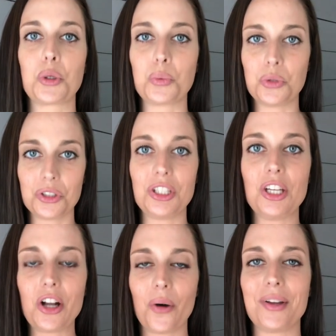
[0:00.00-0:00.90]
really
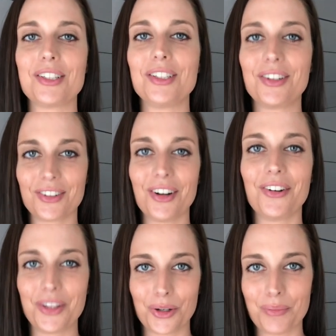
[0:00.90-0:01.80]
going to grow
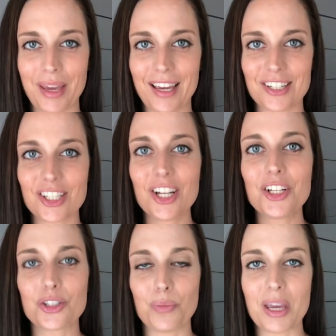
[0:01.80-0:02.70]
your page.
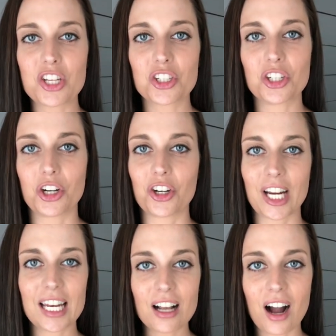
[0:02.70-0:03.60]
So make sure you're
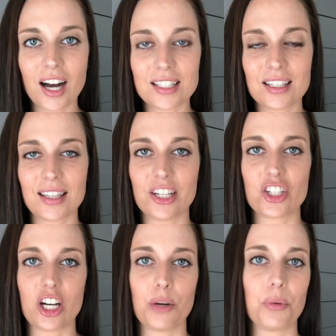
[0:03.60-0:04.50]
creating content that's
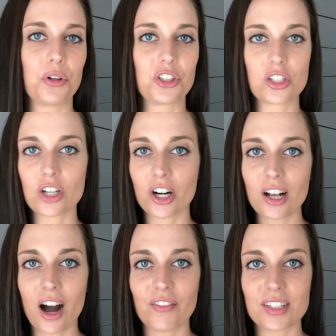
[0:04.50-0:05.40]
shareable, you're starting
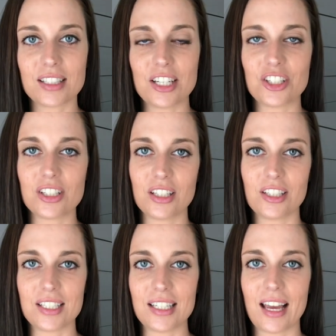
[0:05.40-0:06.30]
conversations in your
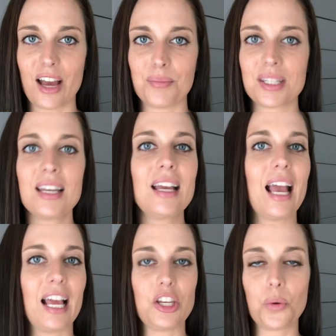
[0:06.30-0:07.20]
DMs,
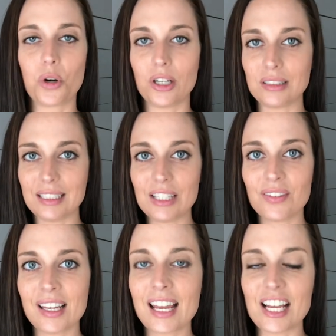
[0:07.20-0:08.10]
and you are
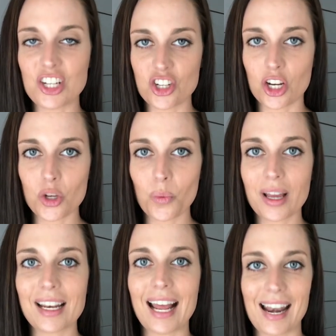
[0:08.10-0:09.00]
leaving
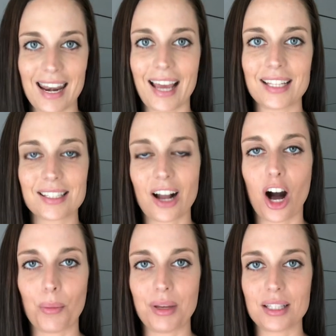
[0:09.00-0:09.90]
genuine and nice
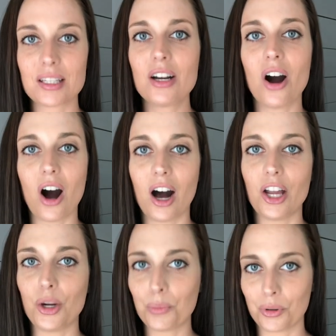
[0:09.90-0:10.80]
comments on
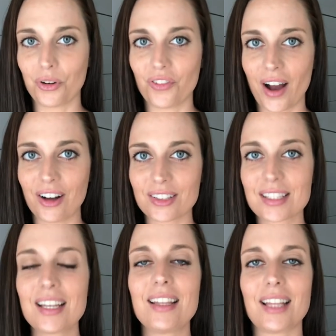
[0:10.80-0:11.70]
profiles.
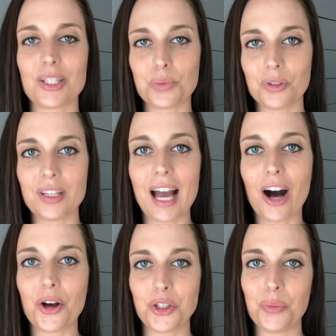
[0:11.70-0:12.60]
That's really
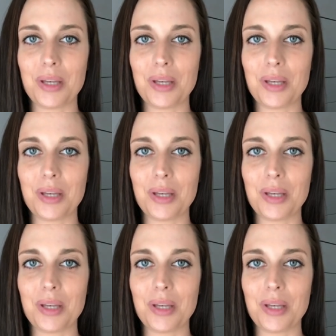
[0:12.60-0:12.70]
how you'll be